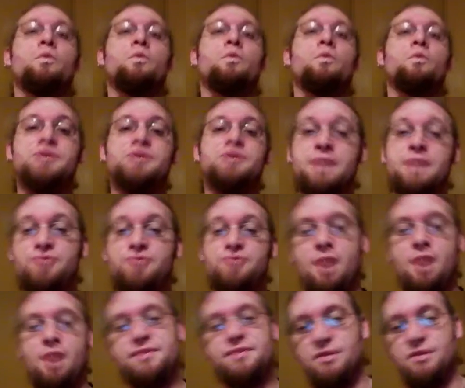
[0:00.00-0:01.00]
When James
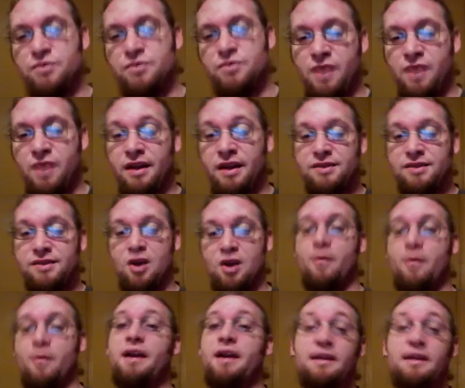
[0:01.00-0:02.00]
Robinson was writing
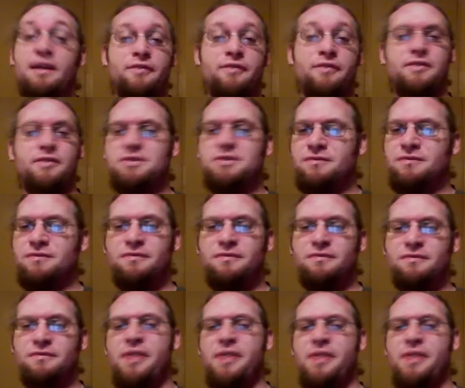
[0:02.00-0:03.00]
Starman, he had the
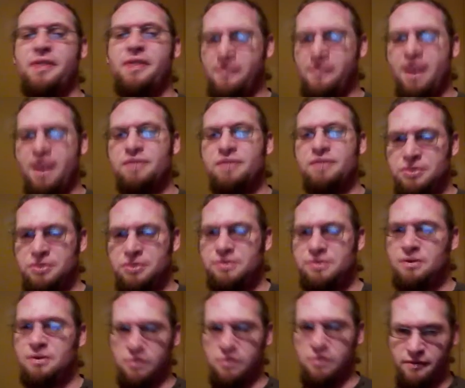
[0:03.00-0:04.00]
first, I think, 5 issues
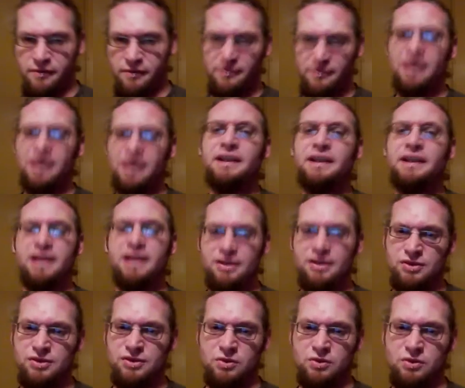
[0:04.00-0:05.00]
that were the
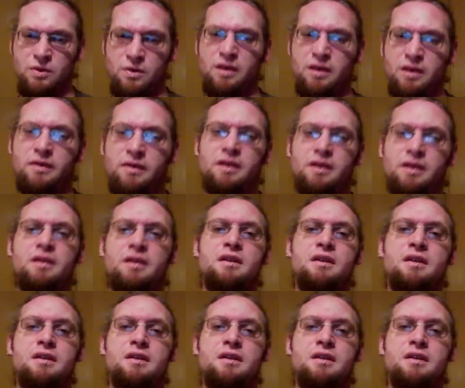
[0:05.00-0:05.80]
lead-in story, the